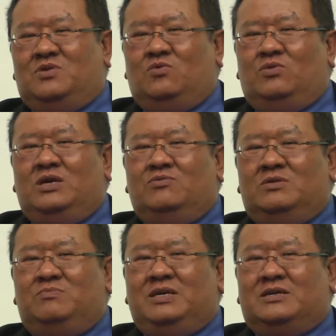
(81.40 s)
we
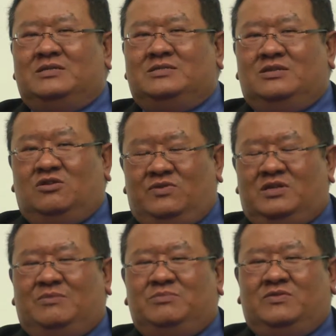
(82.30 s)
would be concerned over a
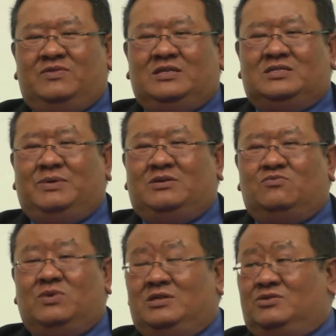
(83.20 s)
number of things about
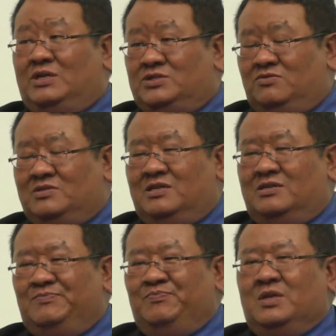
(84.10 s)
where the thresholds
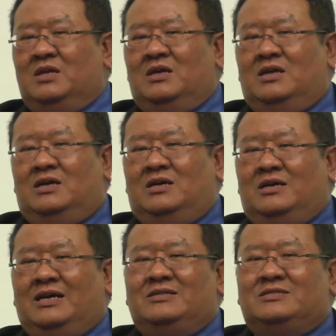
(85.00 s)

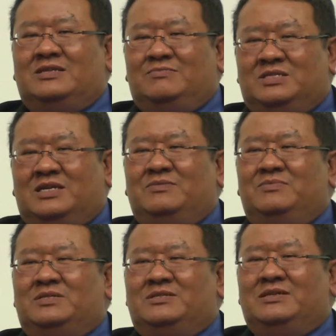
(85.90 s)
are. And
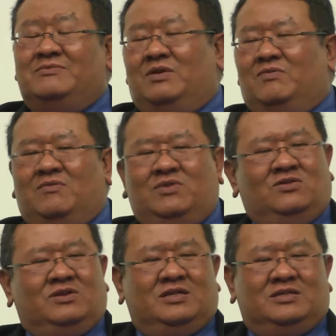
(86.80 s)
sometimes, if you
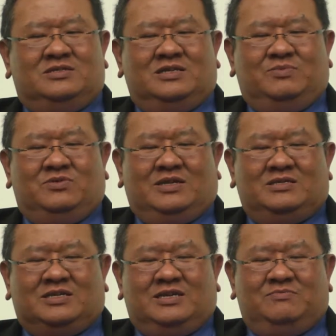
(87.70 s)
look at the Singapore
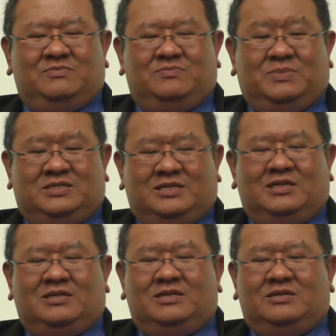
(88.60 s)
landscape,
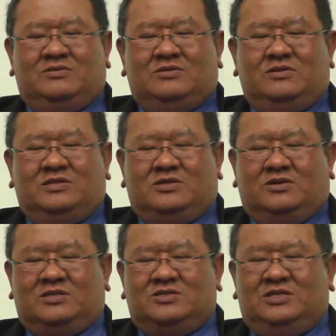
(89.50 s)
particularly on the
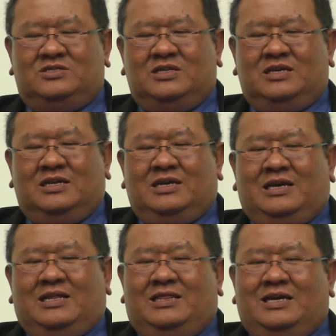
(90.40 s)
stock exchange,
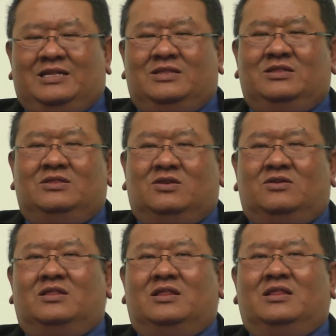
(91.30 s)
there are
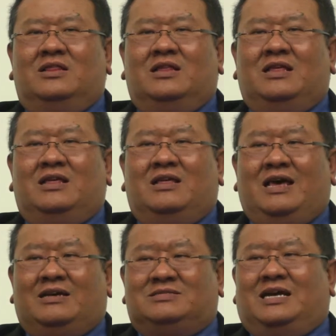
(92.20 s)
not
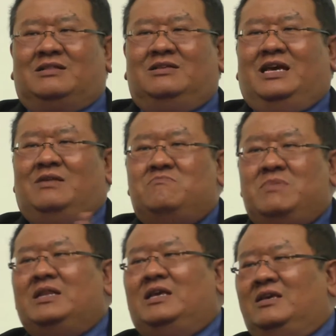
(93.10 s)
exactly that
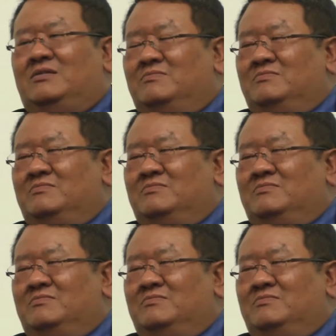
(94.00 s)
many